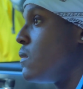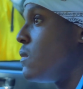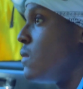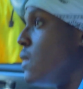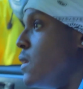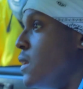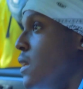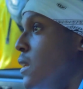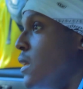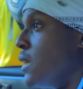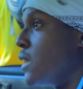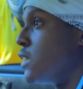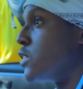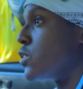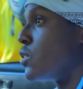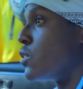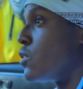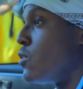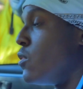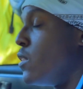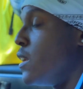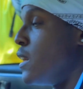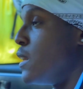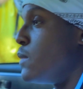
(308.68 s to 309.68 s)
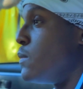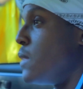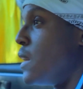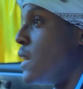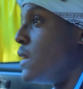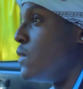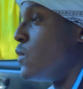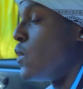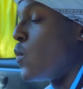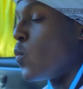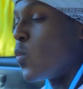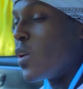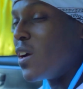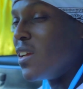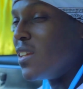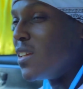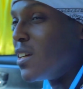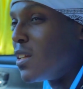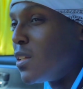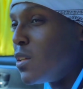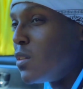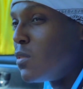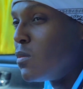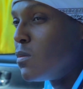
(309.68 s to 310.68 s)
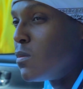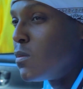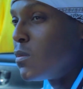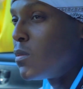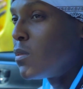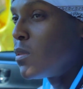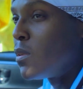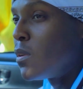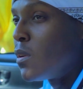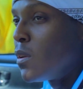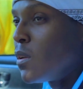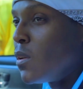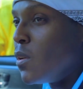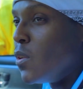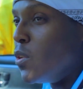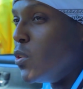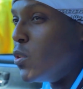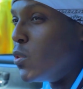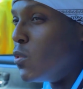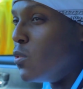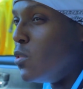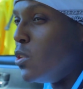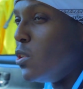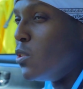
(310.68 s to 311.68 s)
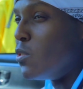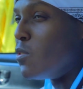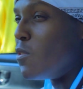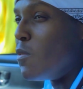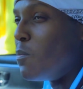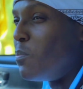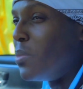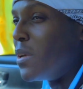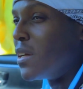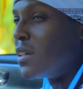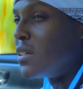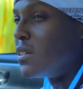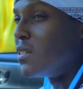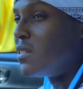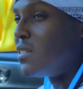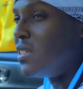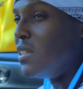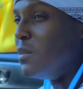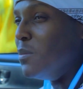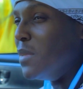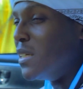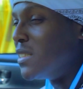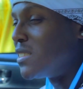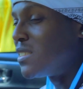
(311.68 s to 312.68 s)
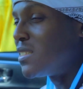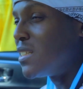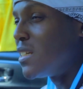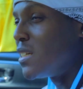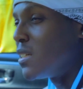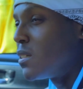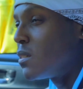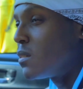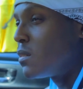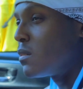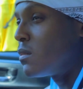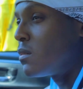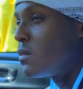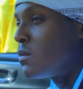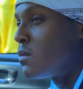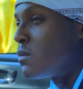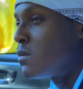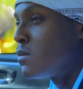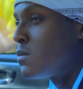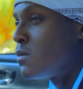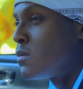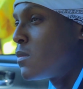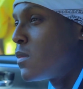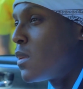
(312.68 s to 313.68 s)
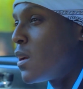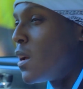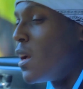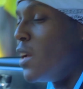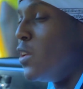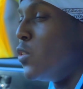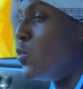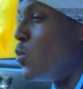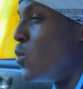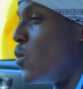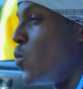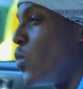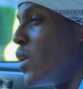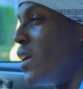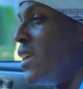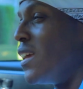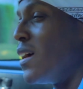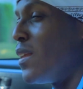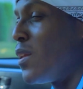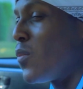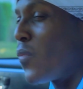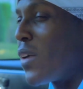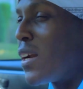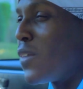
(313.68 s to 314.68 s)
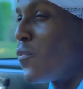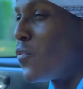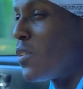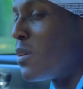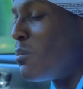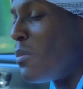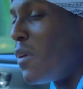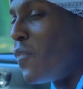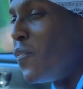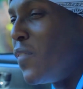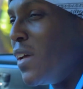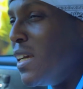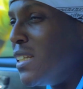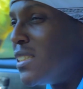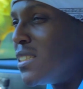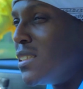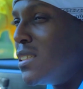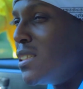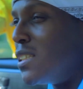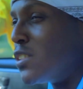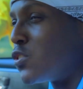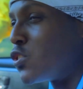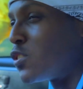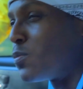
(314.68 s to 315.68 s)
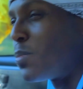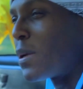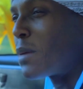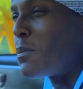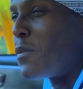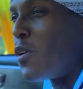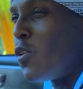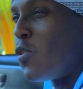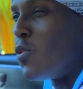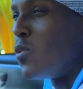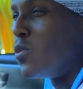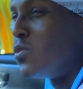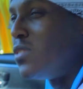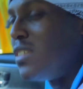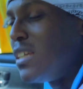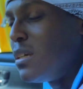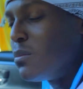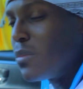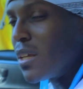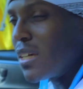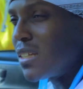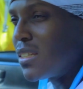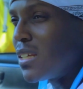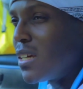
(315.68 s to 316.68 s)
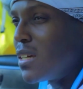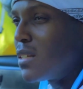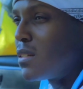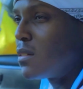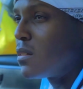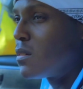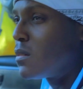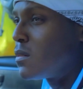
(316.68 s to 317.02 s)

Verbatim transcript: And the niggas gonna go ahead and, and, and wear yellow? You gonna you gonna pick Team Instinct? And you gonna wear yellow right in front of my face and disrespect my whole team like that?